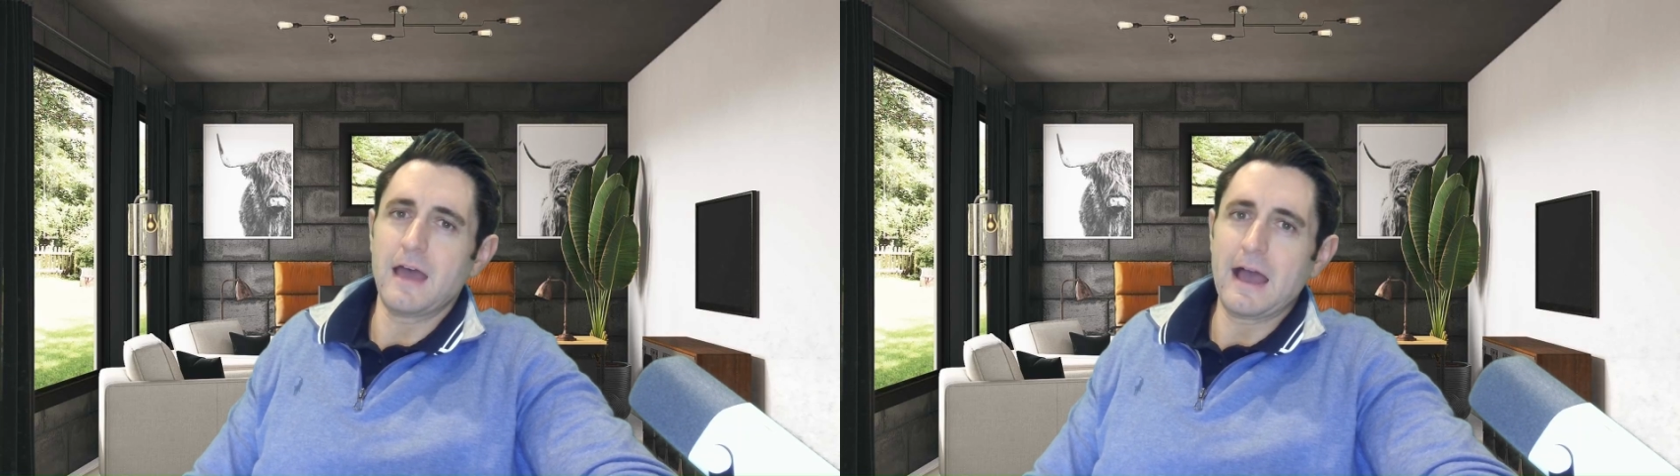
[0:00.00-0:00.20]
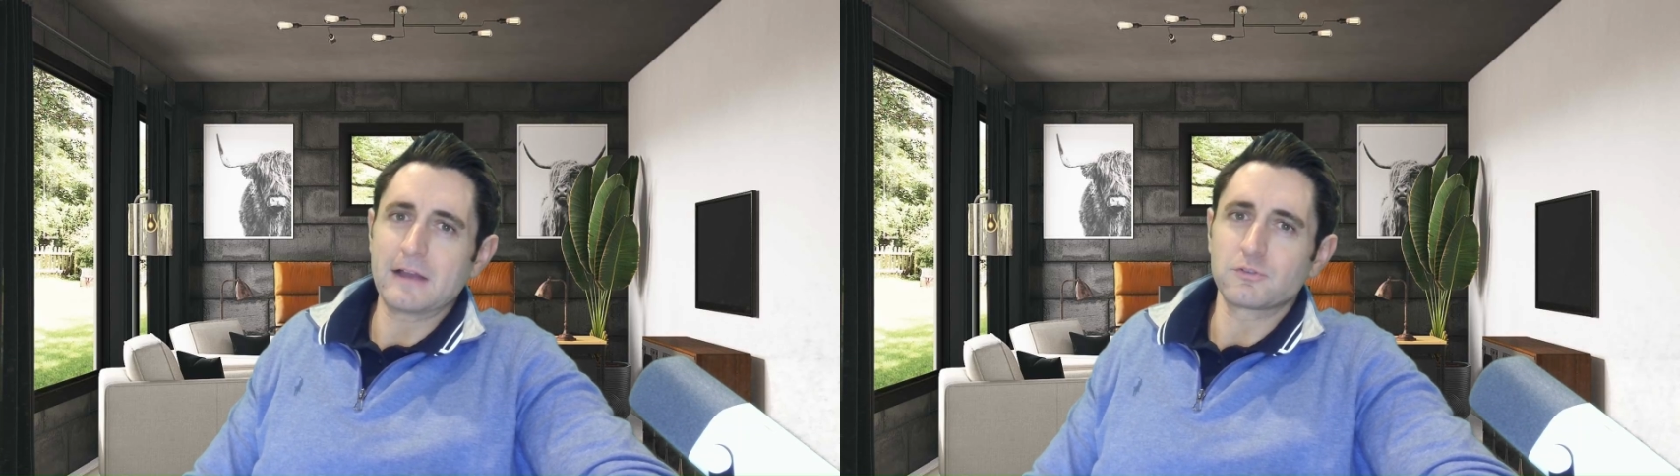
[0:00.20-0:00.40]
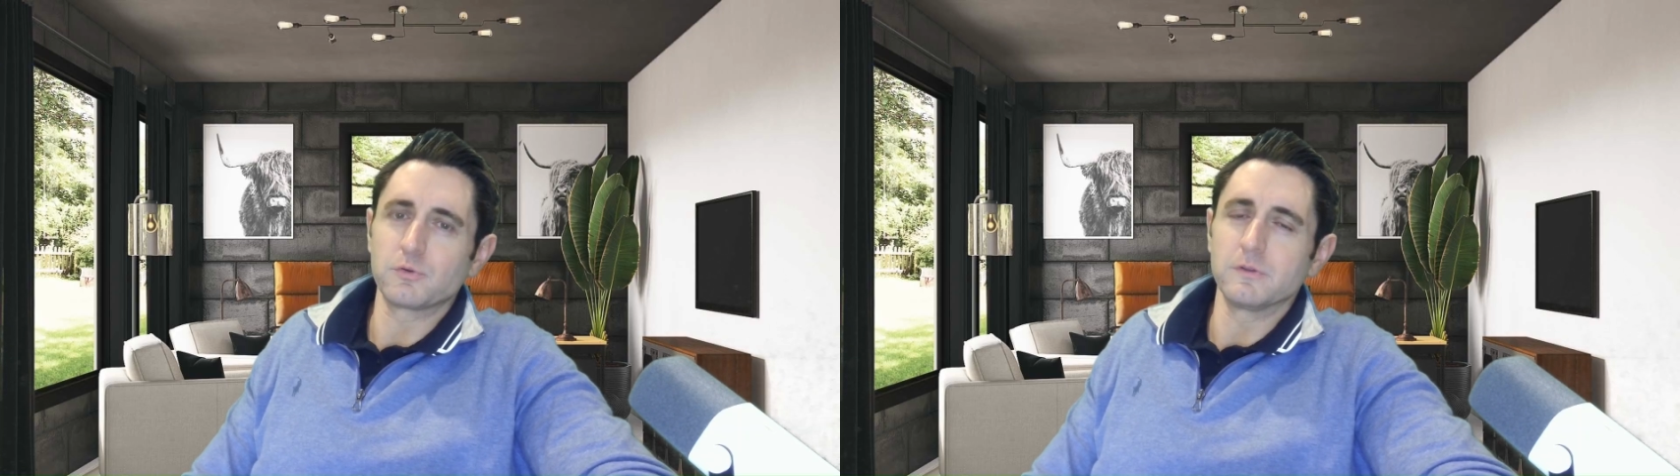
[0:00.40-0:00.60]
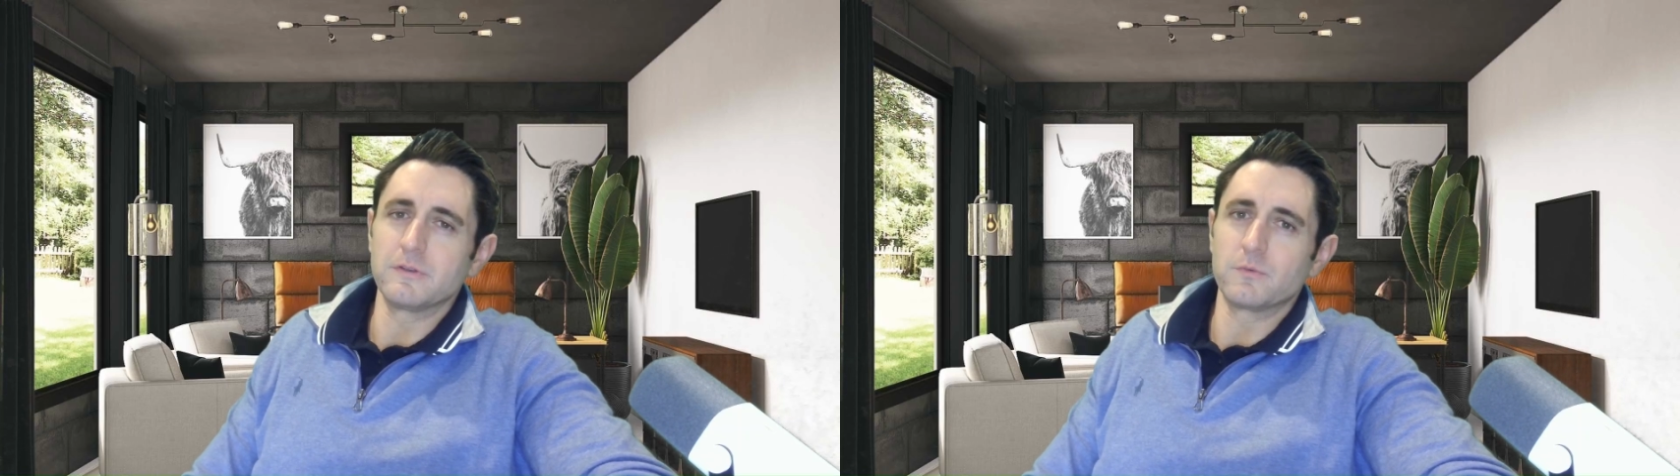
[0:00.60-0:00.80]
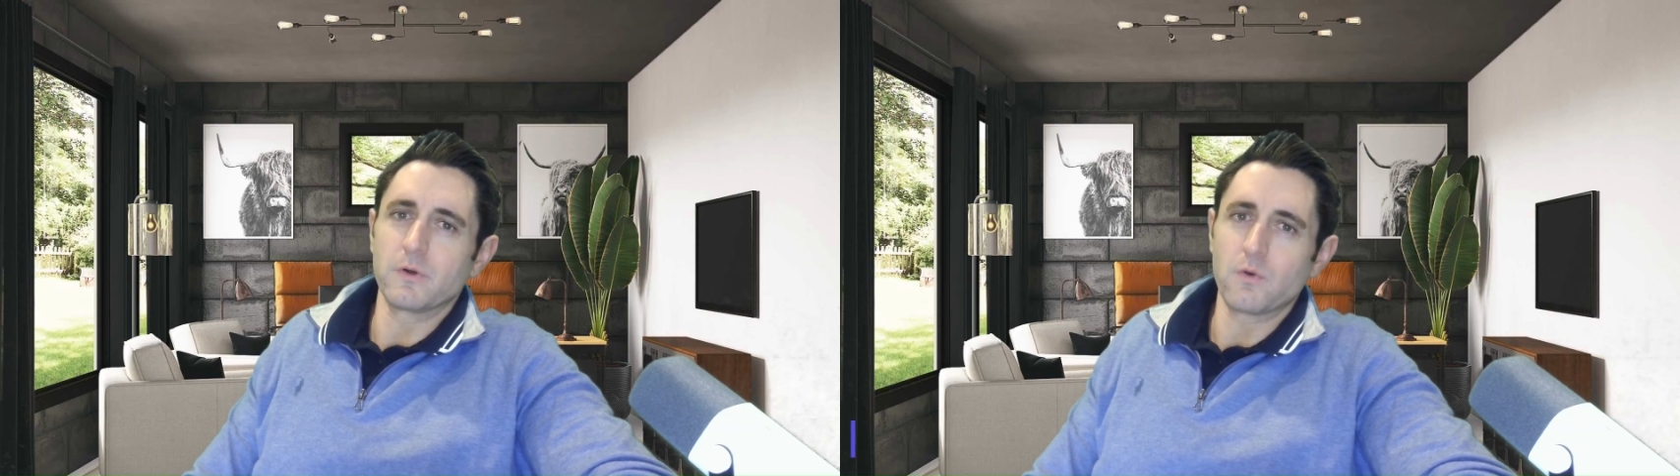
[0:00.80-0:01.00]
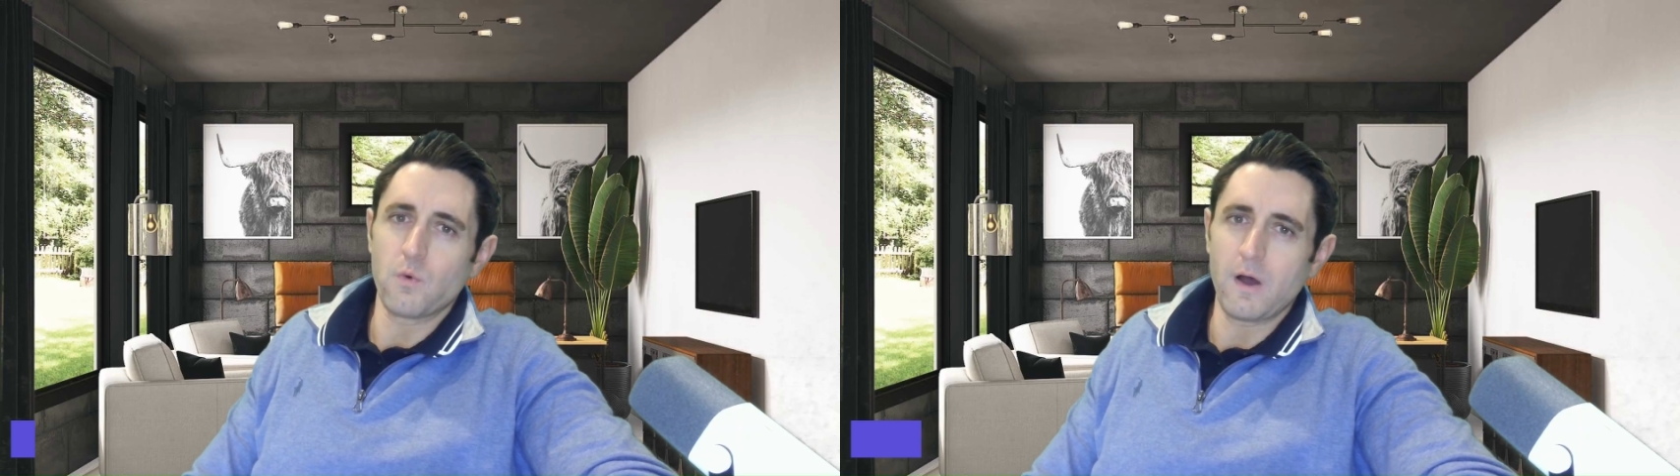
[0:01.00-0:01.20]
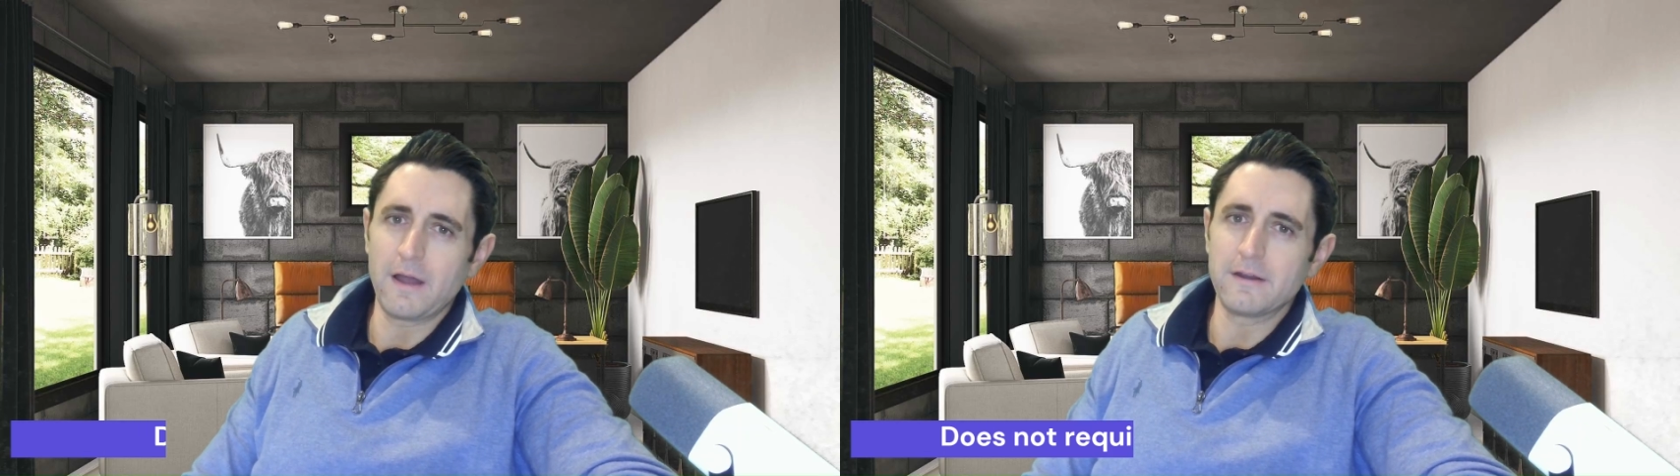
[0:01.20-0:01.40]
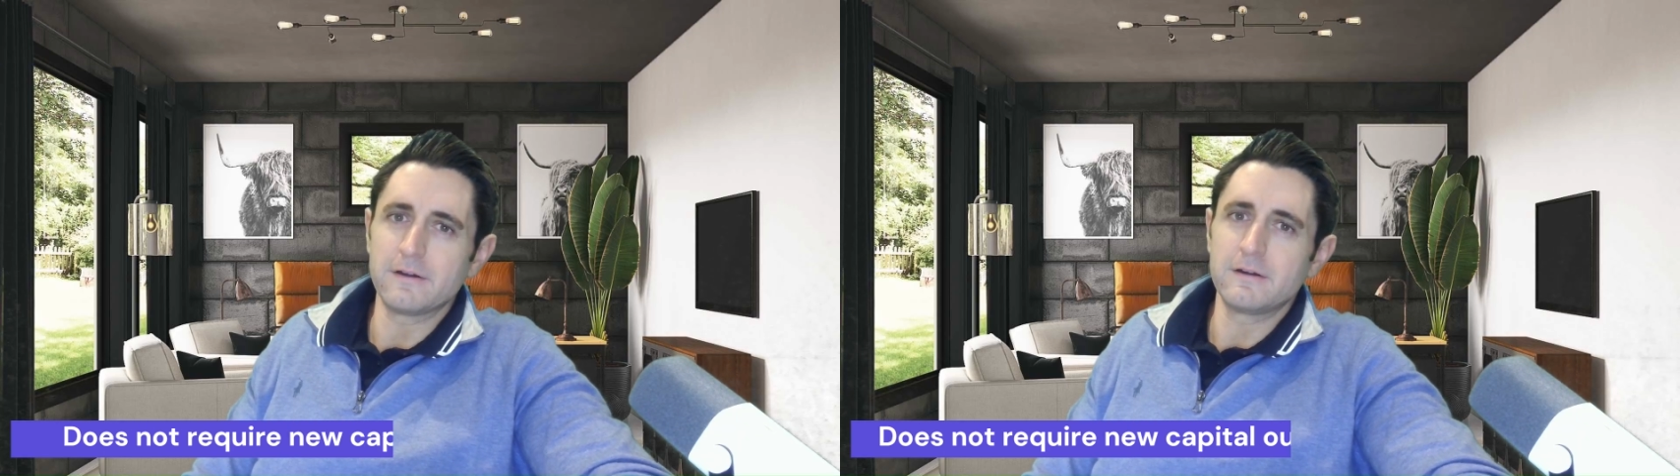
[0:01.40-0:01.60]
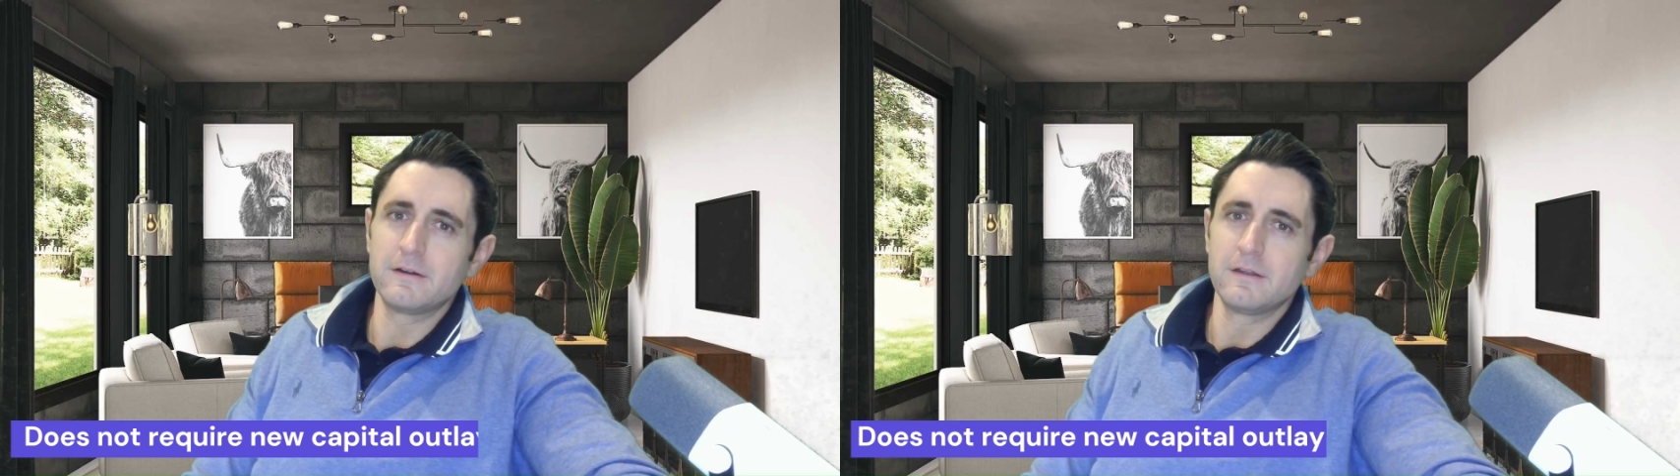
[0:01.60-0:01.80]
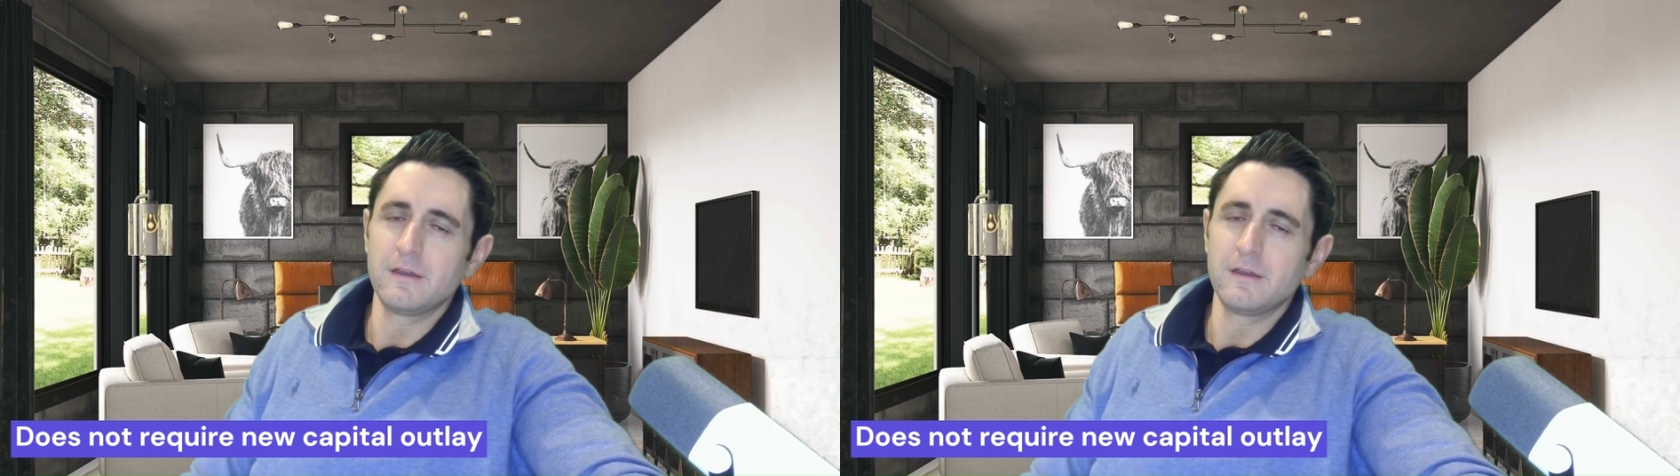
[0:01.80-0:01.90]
actually require